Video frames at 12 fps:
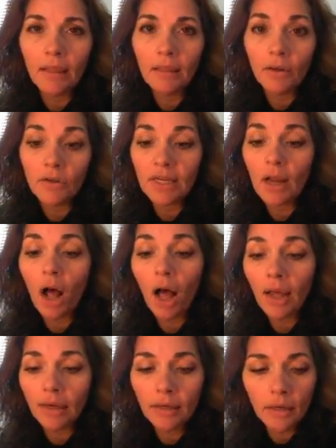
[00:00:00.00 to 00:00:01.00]
there's an
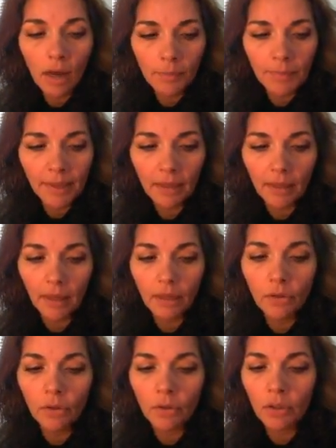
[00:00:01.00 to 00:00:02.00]
autonomic
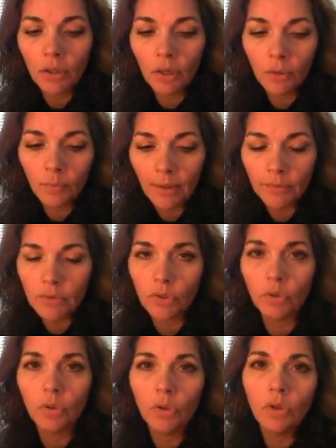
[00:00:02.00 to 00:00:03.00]
and neural
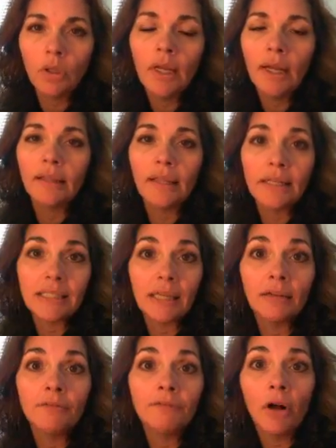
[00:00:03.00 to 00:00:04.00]
arousal that's
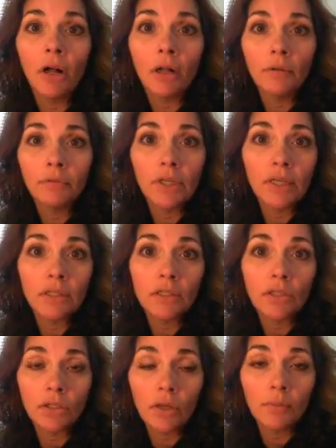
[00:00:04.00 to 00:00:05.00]
involved in
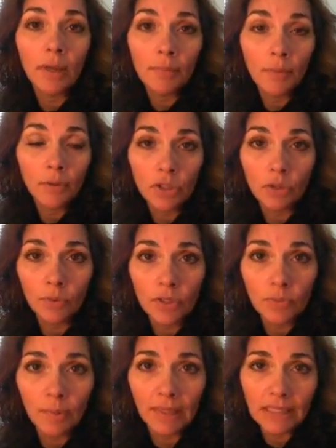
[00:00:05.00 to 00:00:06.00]
some emotional
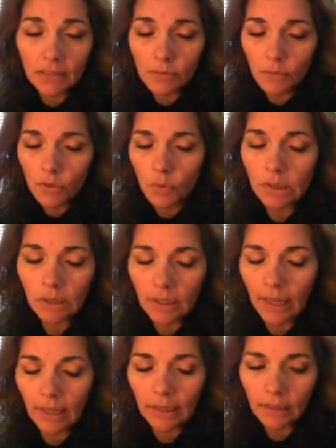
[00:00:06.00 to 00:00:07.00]
responses, which we'll
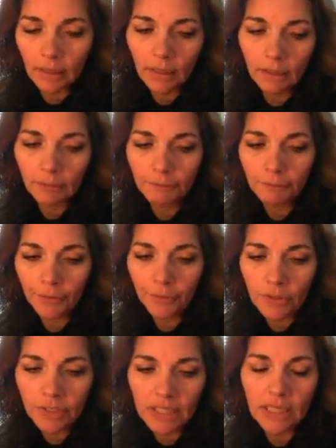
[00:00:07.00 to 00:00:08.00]
look at in
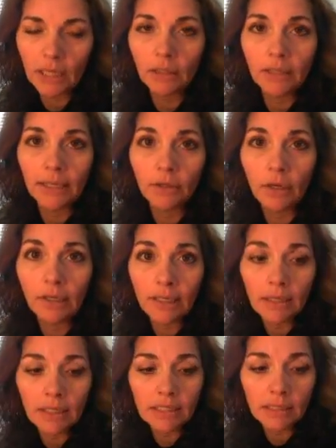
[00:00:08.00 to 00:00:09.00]
further detail later on
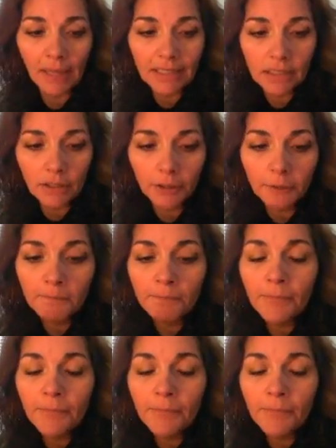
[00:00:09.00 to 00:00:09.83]
in the semester.